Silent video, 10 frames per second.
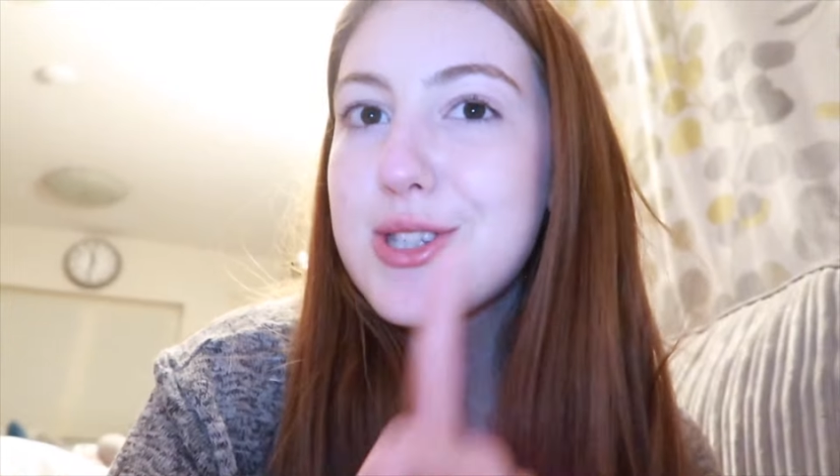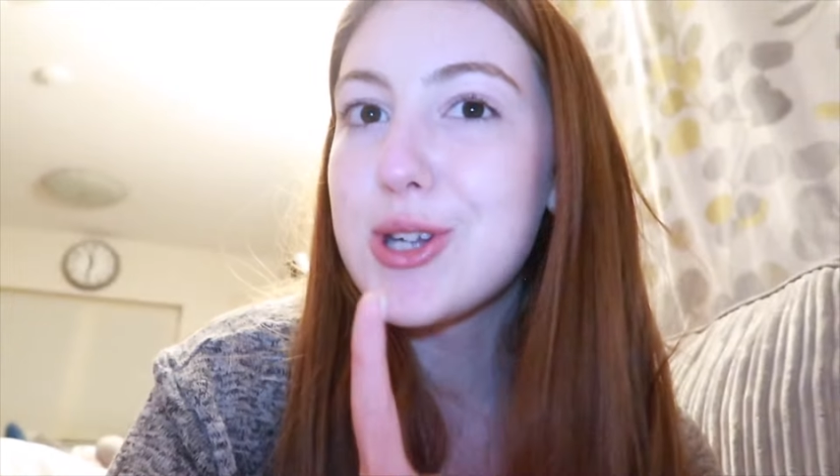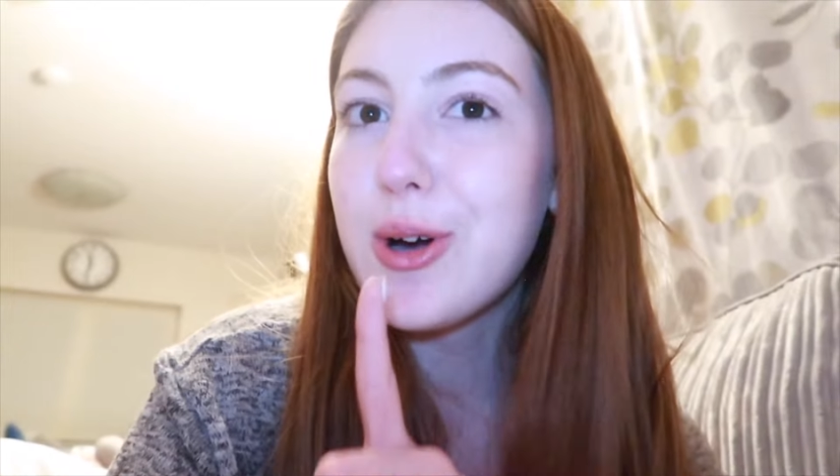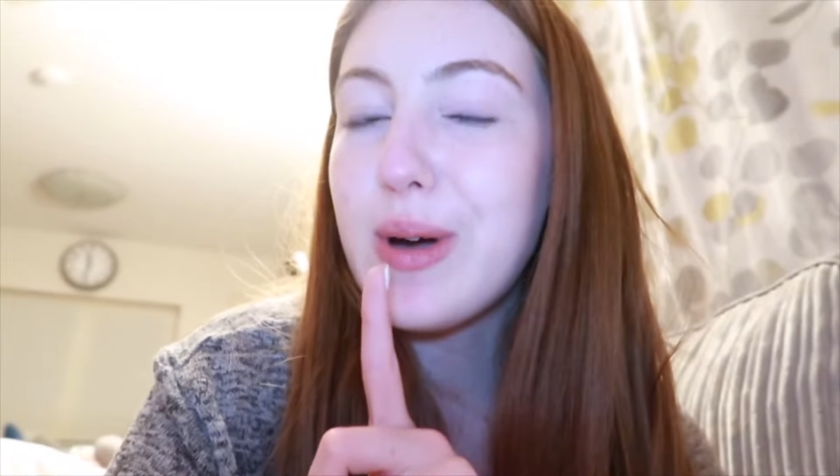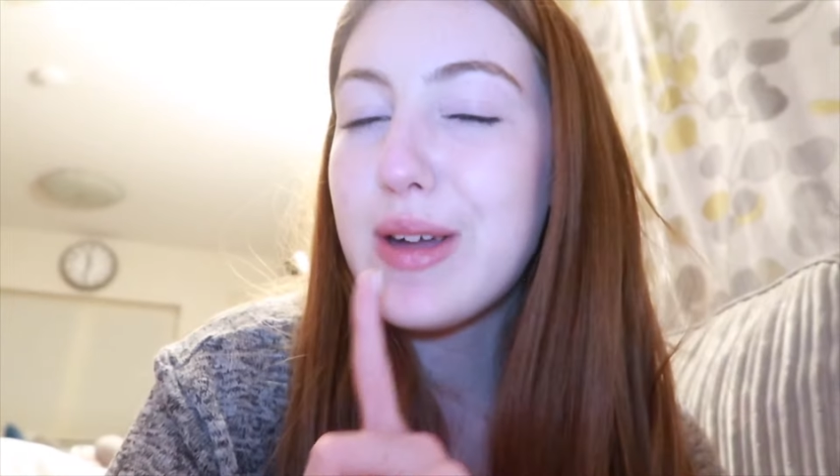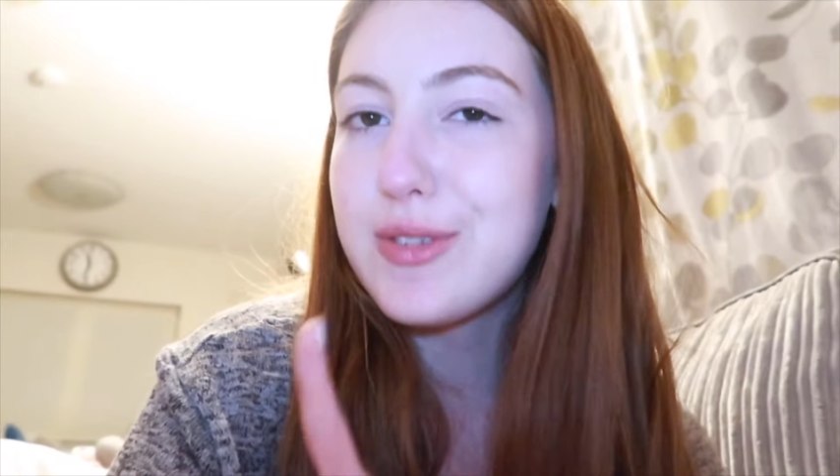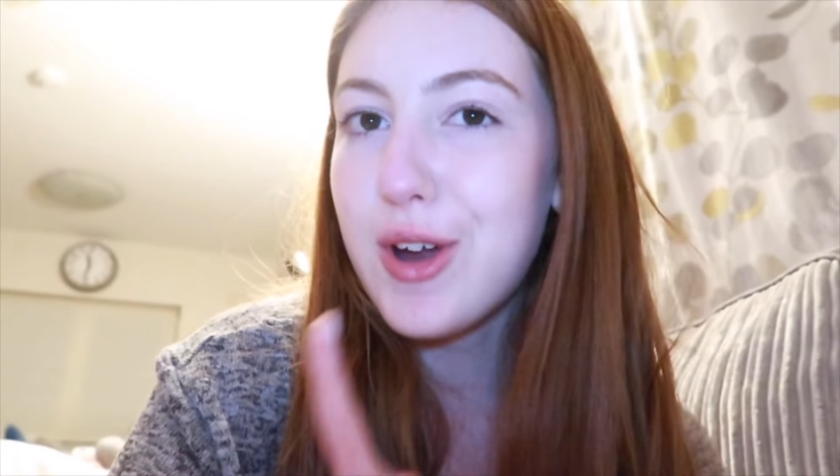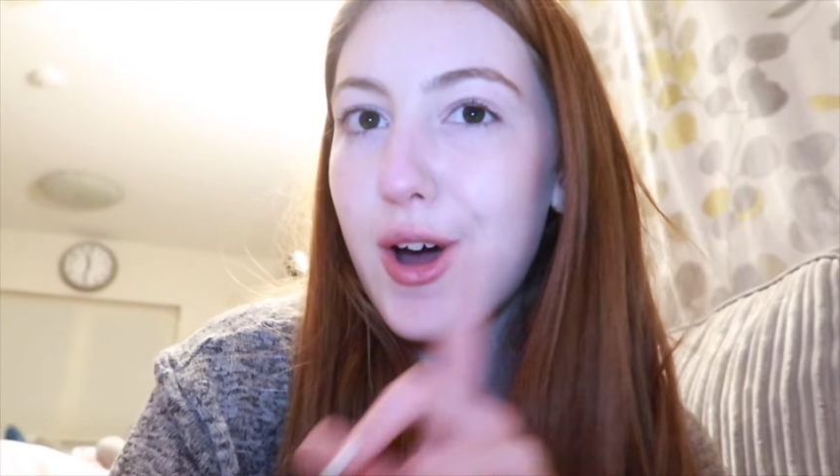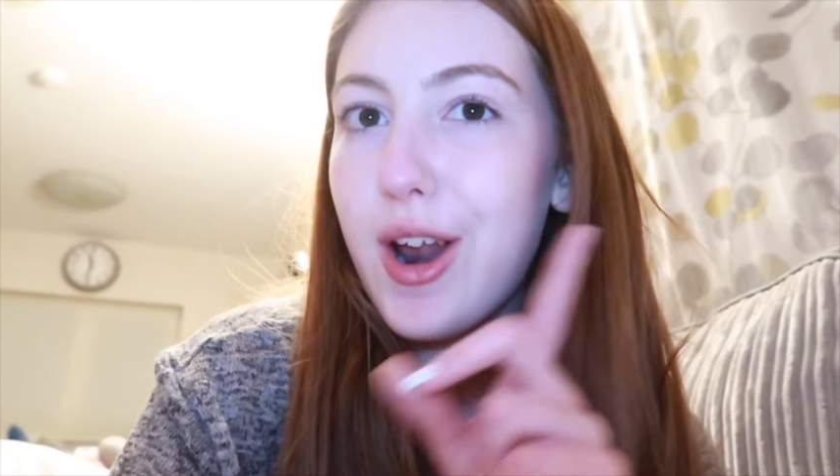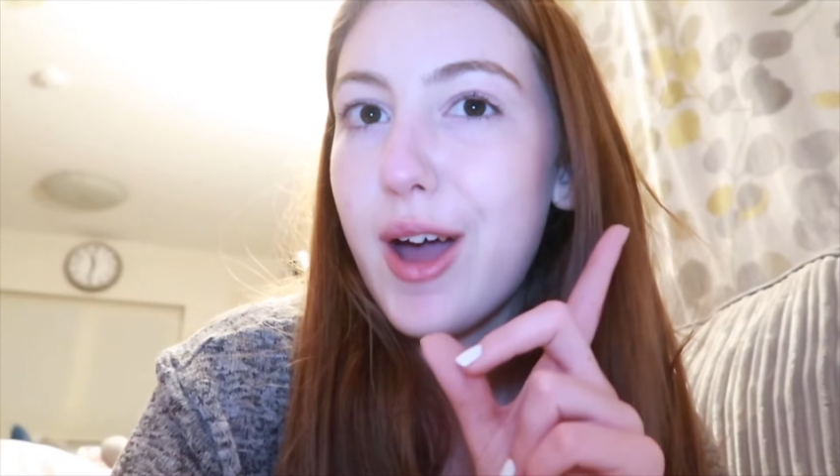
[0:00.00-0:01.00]
So if
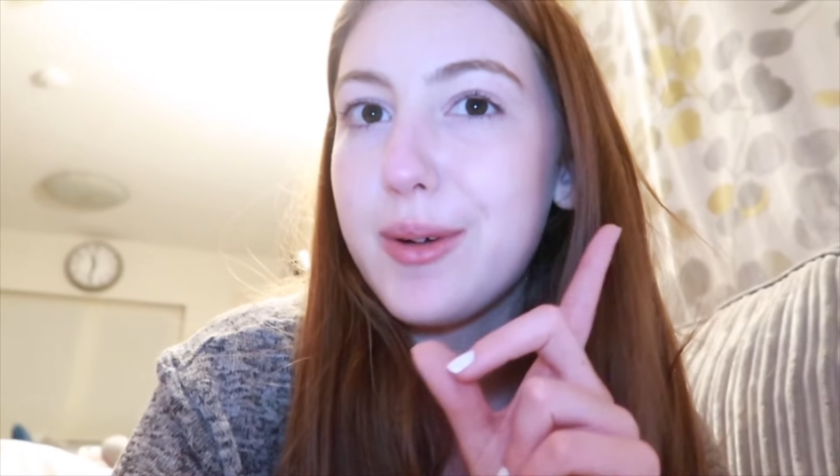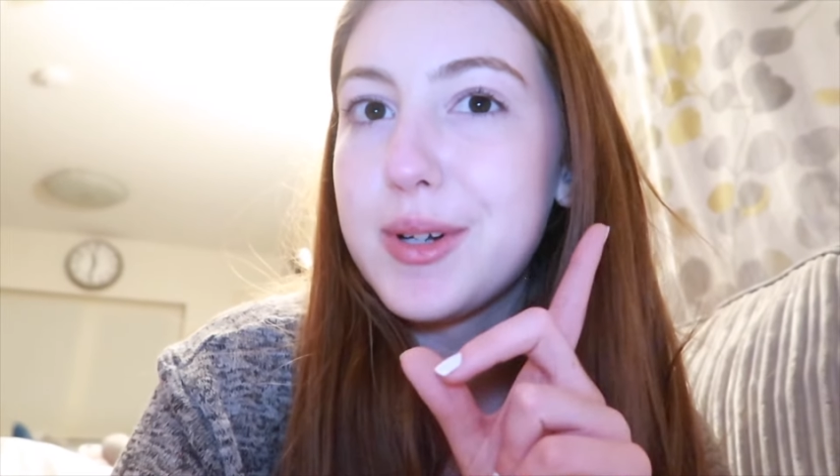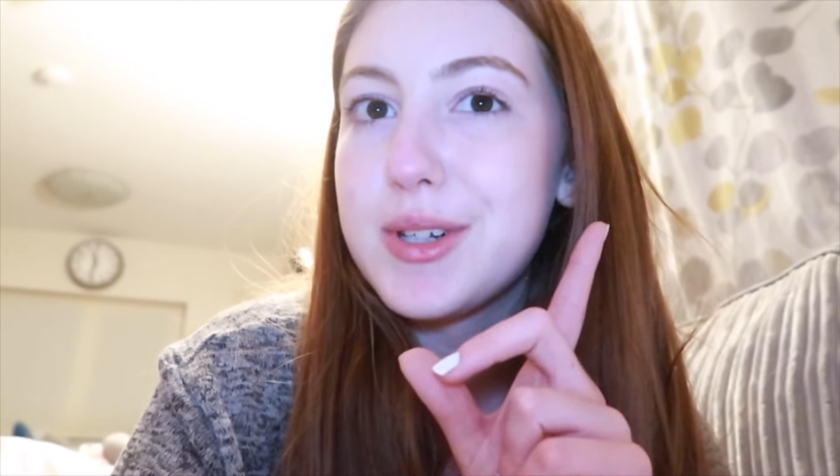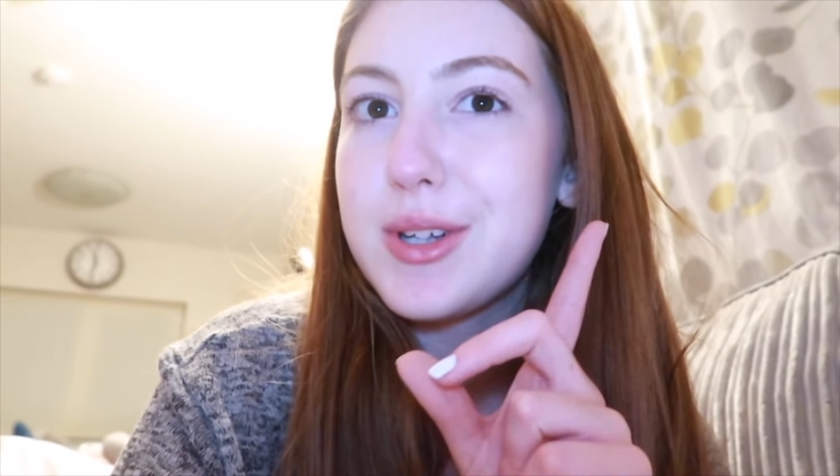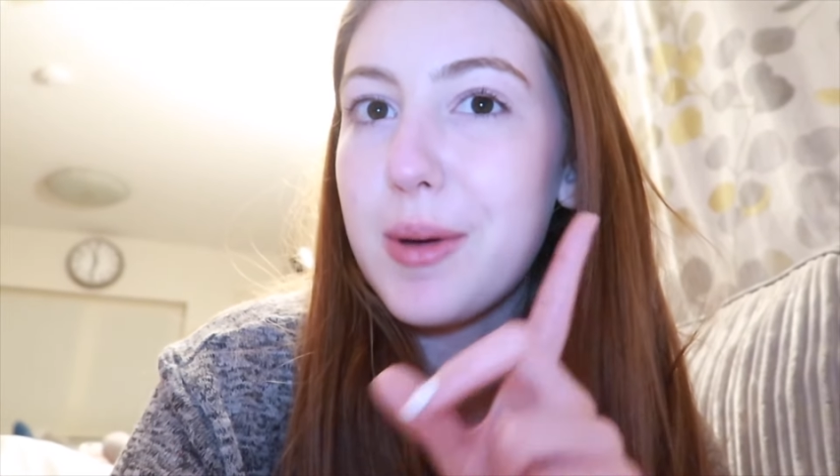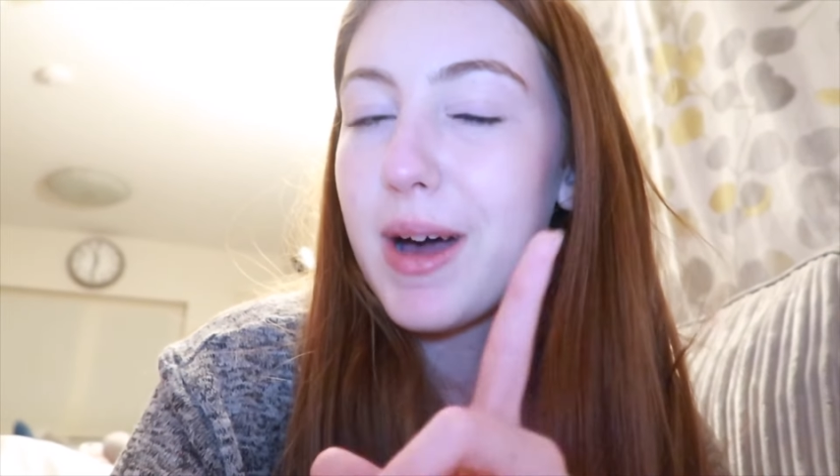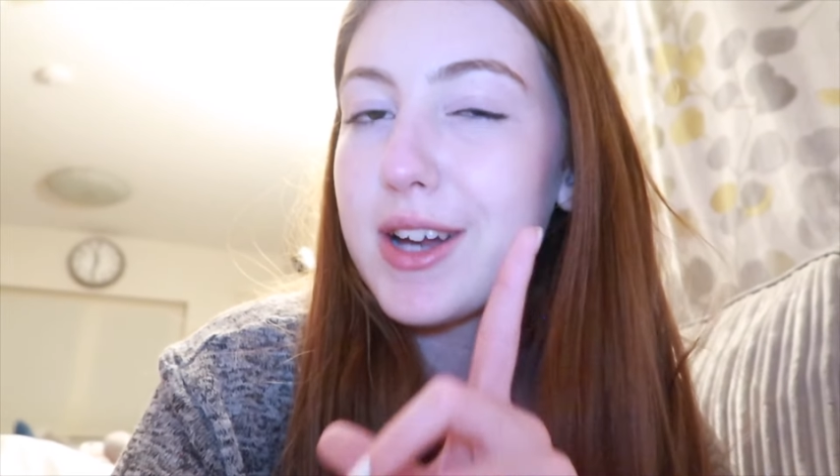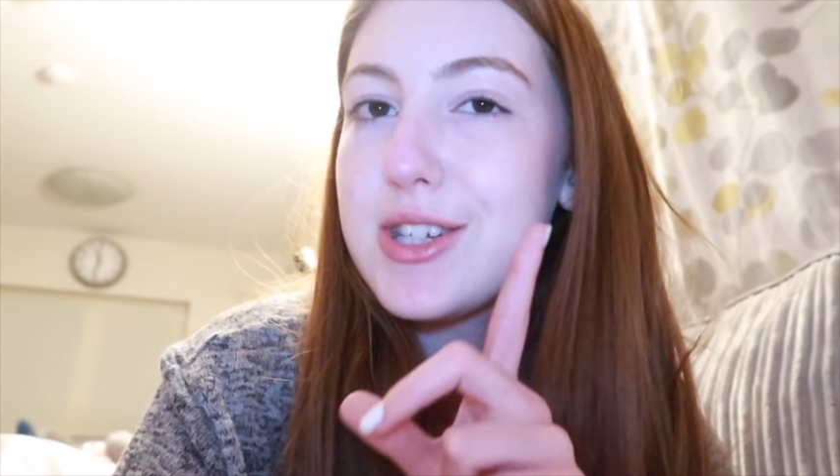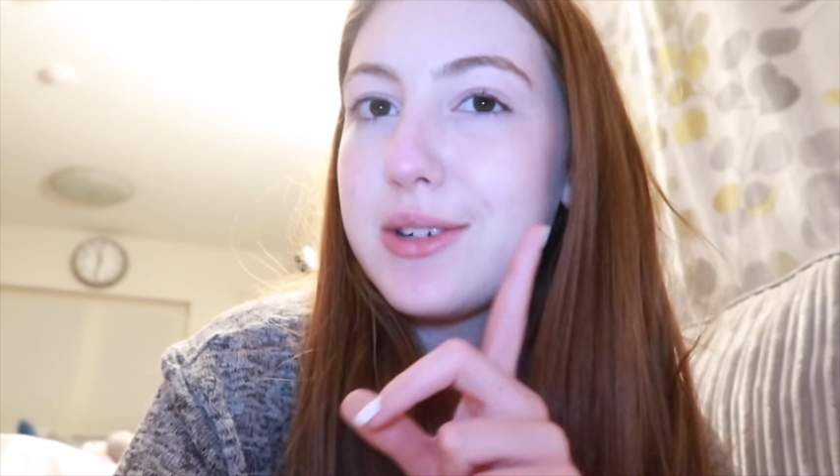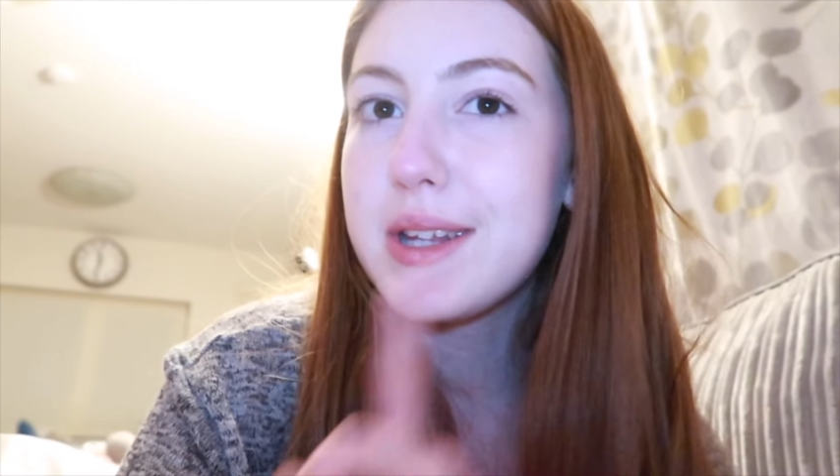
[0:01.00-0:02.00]
not, I will come
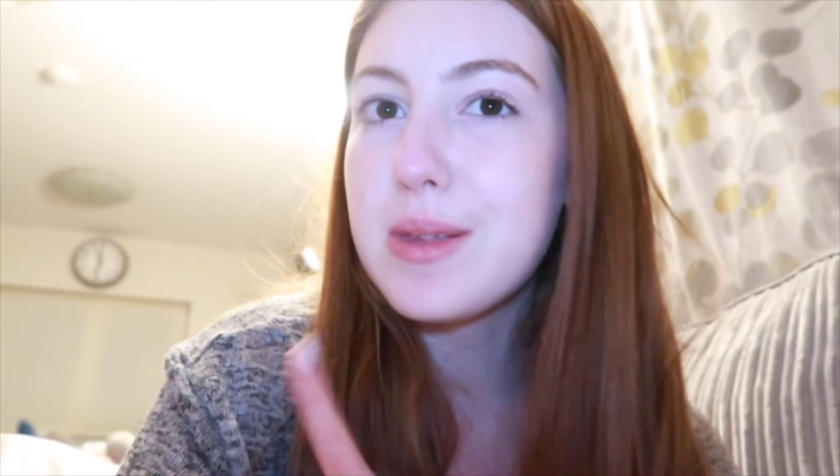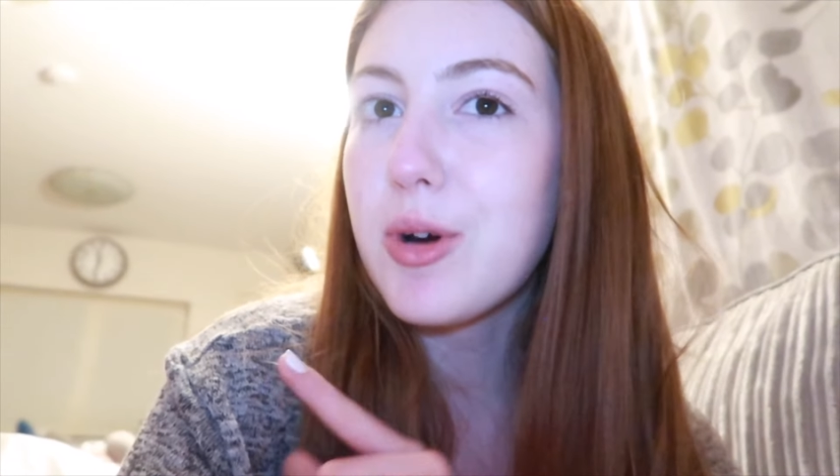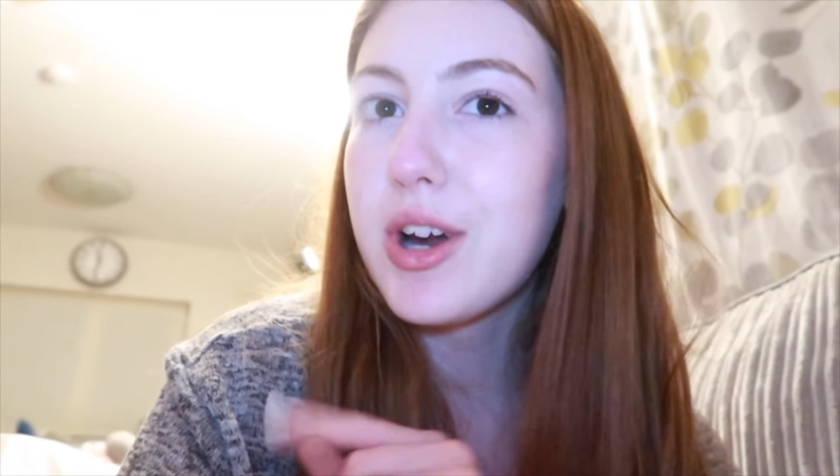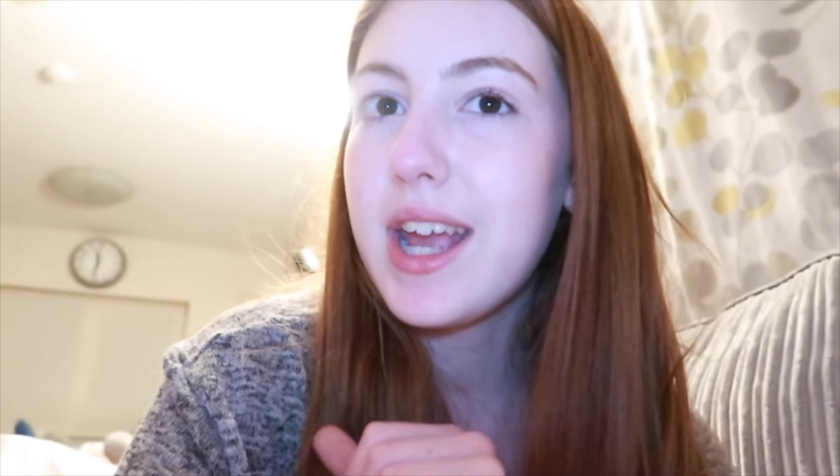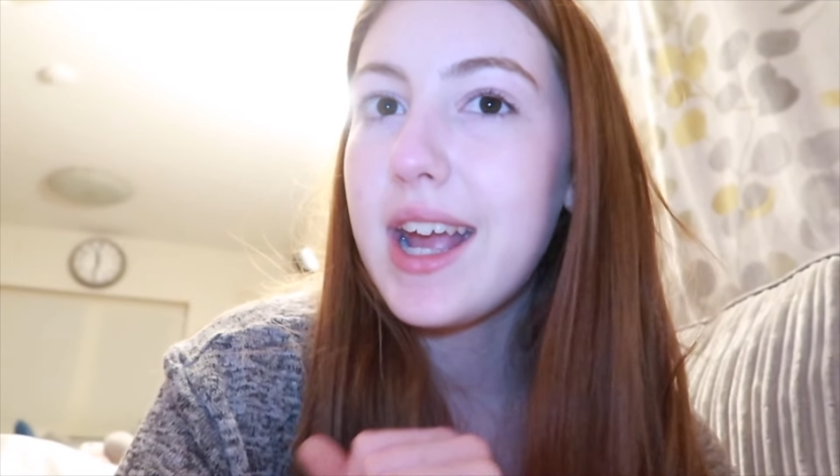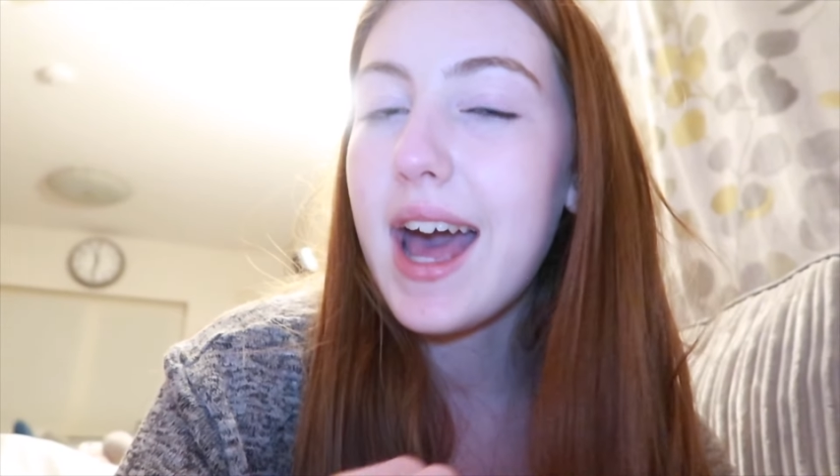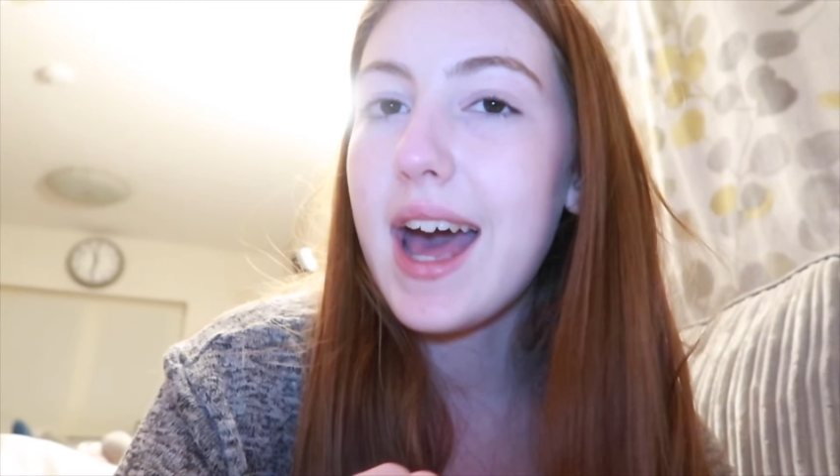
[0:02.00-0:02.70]
back to you in the morning